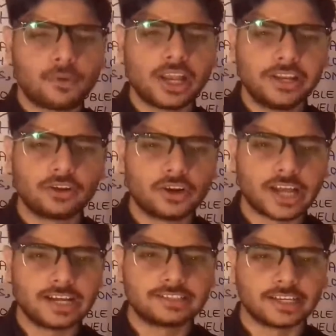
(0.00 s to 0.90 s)

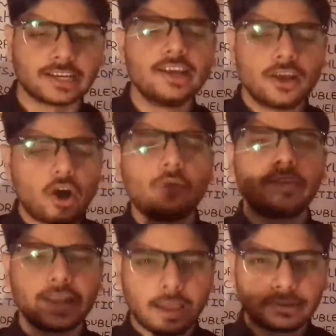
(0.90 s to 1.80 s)
polynucleotide chain.
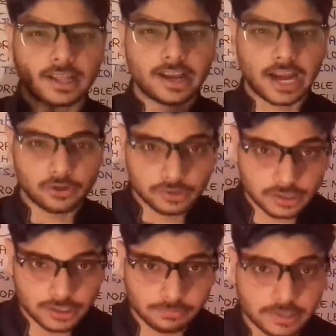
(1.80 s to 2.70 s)
Often having the
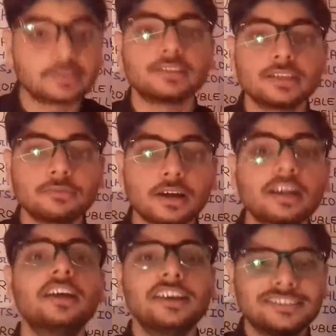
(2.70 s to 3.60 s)
nitrogenous base. Such as
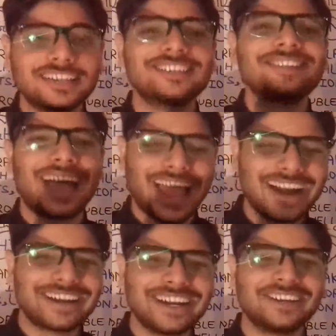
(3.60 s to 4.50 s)
what? Such as the
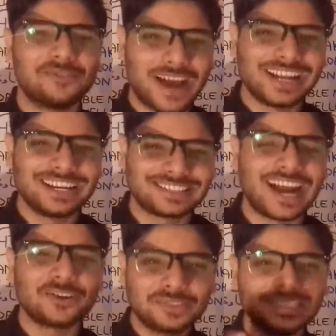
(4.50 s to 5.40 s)
adenine, guanine,
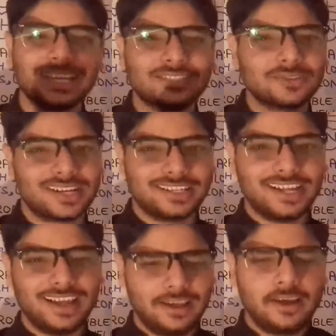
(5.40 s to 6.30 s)
cytosine as well as
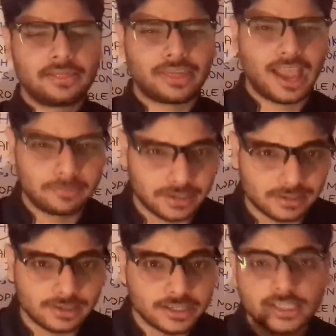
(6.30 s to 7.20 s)
the
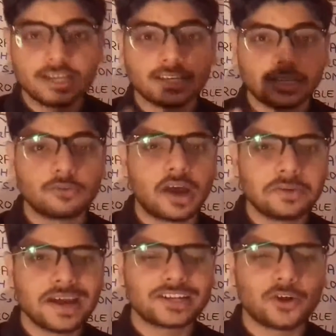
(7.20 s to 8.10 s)
thymine. Literally,
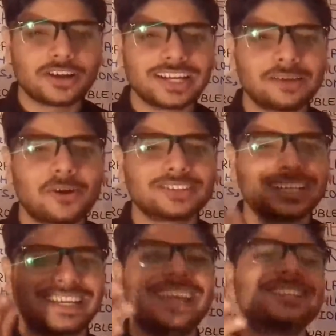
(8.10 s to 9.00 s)
when we are talking about
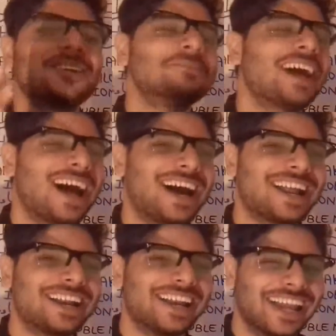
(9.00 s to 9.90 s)
the case of the
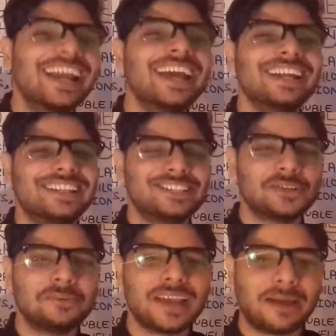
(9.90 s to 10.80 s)
RNA,
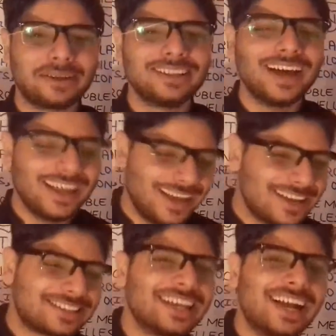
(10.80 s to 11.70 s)
this will be having the
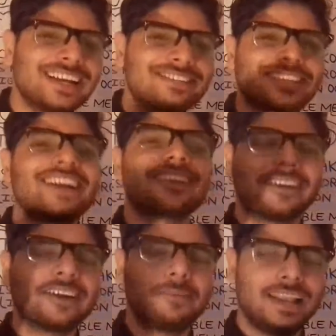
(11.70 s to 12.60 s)
single
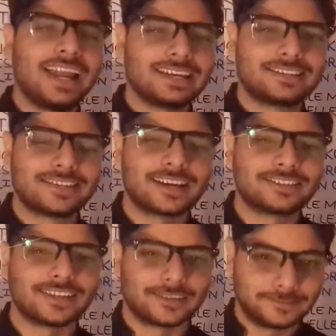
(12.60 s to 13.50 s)
strand ribbon-like
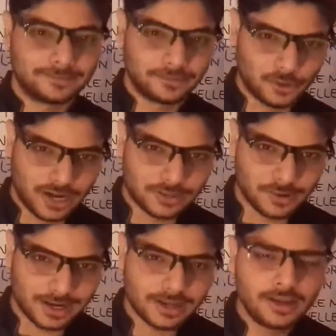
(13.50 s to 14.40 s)
structure known as
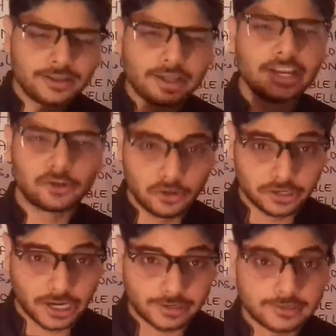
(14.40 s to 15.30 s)
what? The
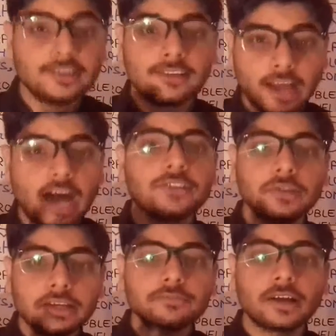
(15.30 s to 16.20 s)
nucleotide. As
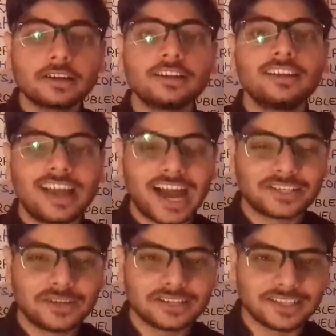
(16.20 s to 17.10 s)
well as what?
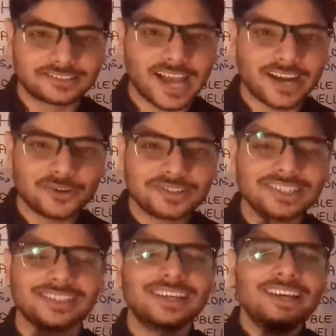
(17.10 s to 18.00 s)
As well as the
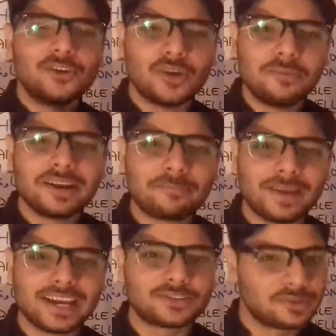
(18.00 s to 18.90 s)
cytosine will be
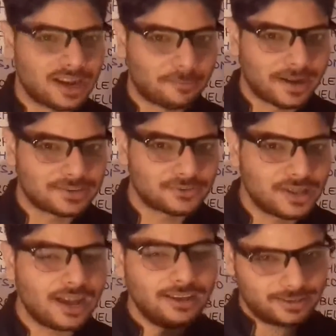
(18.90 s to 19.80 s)
replaced with reference to
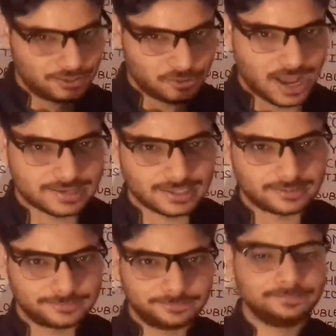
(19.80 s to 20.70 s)
the
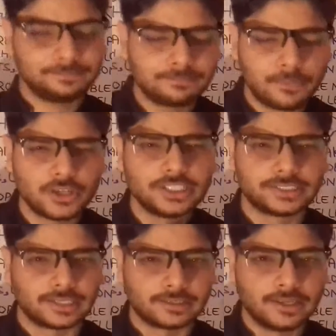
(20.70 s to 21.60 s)
uracil
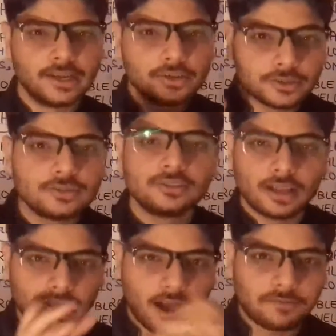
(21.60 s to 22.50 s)
position.
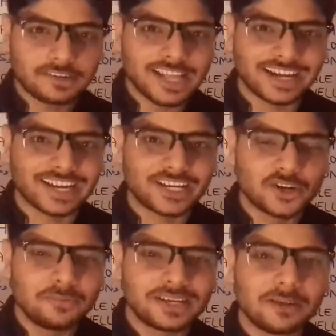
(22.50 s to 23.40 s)
After that, it
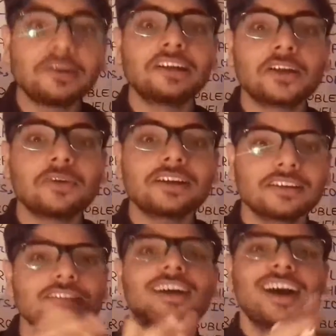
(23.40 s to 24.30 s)
will be coming under
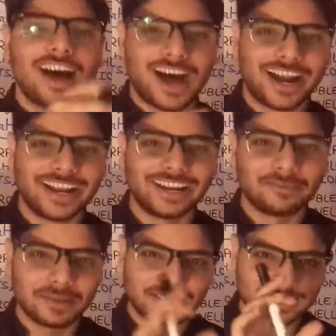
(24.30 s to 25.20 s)
what? The
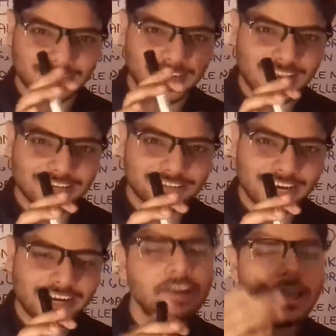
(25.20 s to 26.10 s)
RNA, in the single
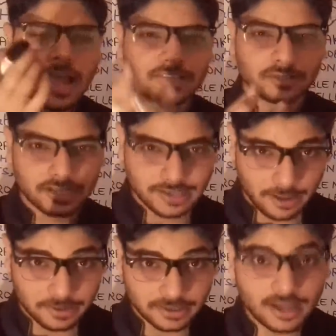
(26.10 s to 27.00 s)
strand as well as
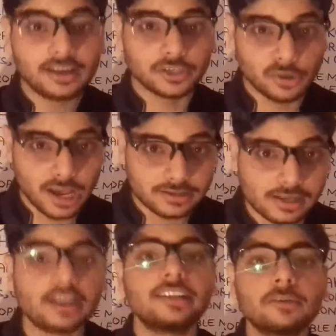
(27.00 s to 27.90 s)
having the
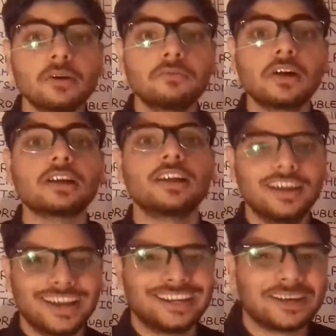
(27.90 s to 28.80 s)
uracil in terms of what?
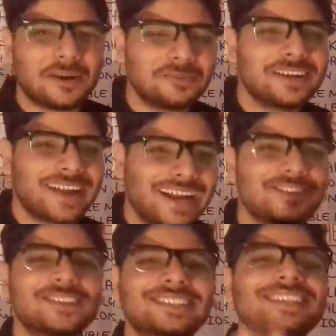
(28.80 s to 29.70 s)
In terms of the
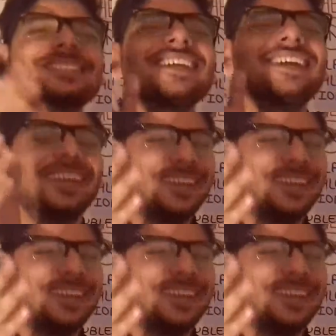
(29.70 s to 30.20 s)
nitrogenous